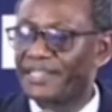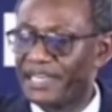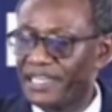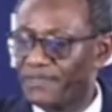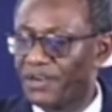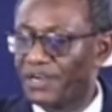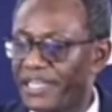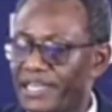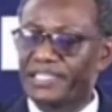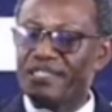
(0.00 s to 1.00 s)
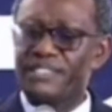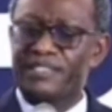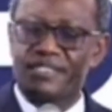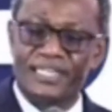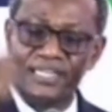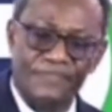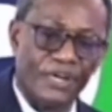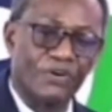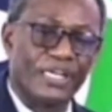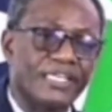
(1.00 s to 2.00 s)
three different occasions three
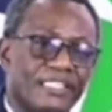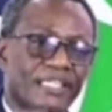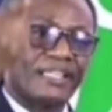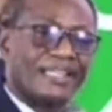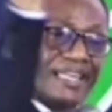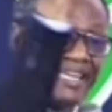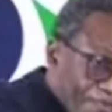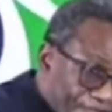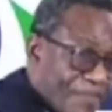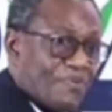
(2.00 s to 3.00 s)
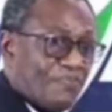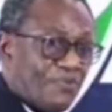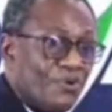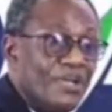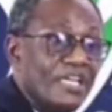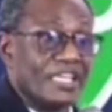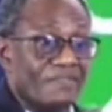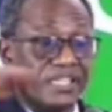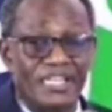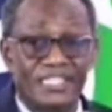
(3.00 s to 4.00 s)
different locations three different people giving the